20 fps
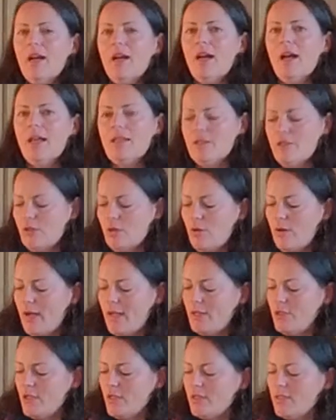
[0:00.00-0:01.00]
And so I
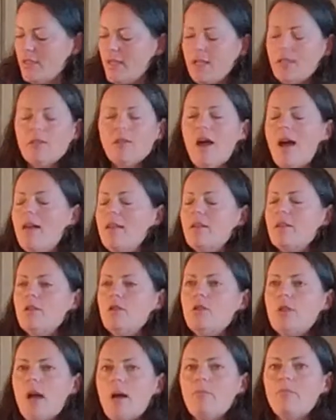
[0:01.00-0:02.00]
just
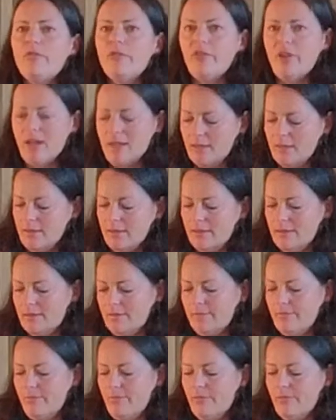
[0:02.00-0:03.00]
acknowledge up front
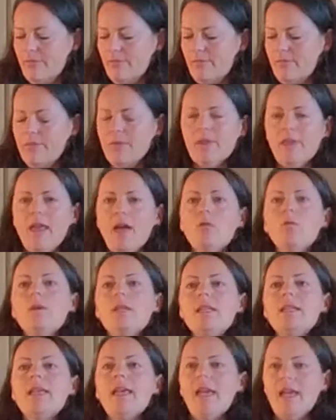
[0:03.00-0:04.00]
that
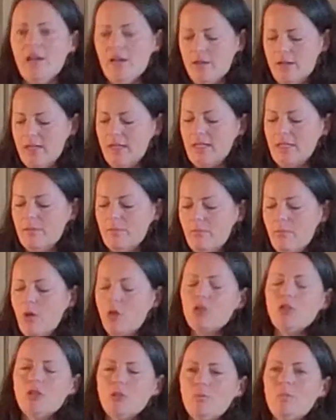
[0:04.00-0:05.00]
we carry
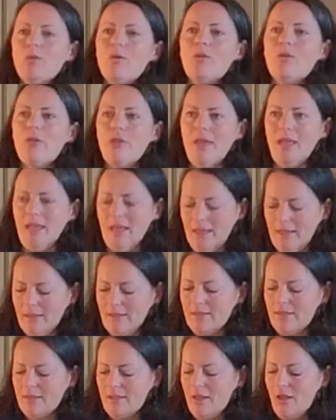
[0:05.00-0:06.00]
multiple
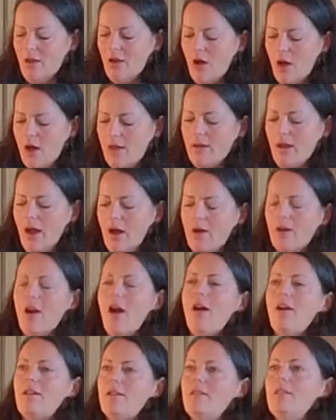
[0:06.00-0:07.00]
things on our
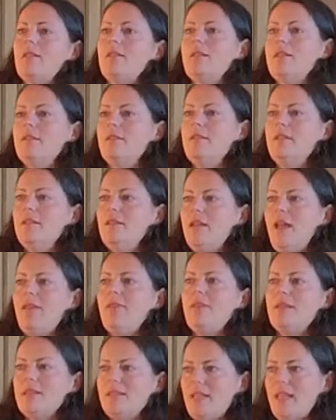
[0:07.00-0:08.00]
hearts
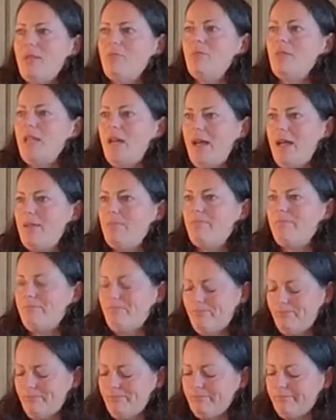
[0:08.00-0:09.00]
at the same time.
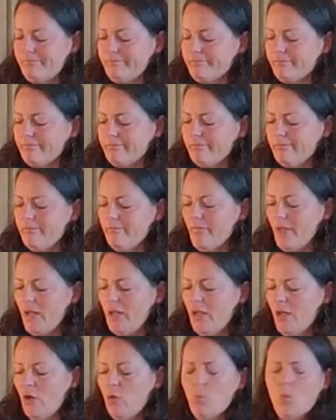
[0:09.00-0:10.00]

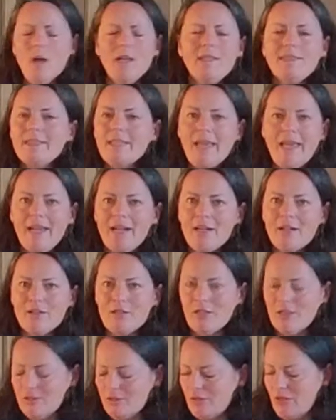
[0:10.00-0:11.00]
One care
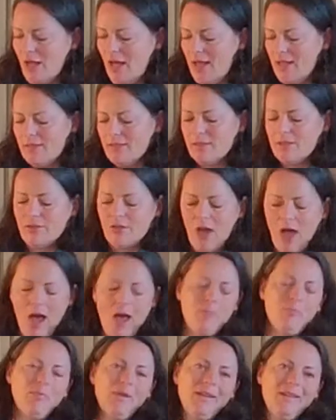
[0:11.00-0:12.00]
does not
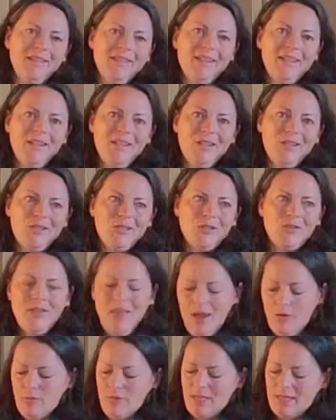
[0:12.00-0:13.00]
stop so
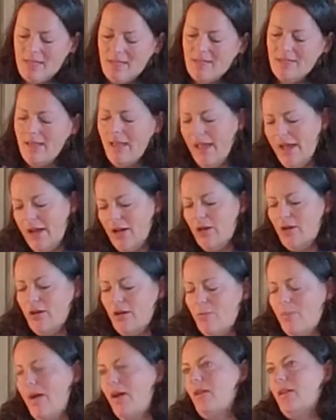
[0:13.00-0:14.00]
that we can care
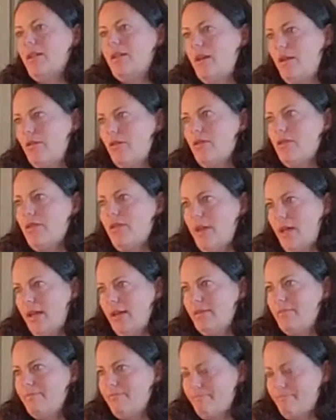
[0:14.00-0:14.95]
about another thing.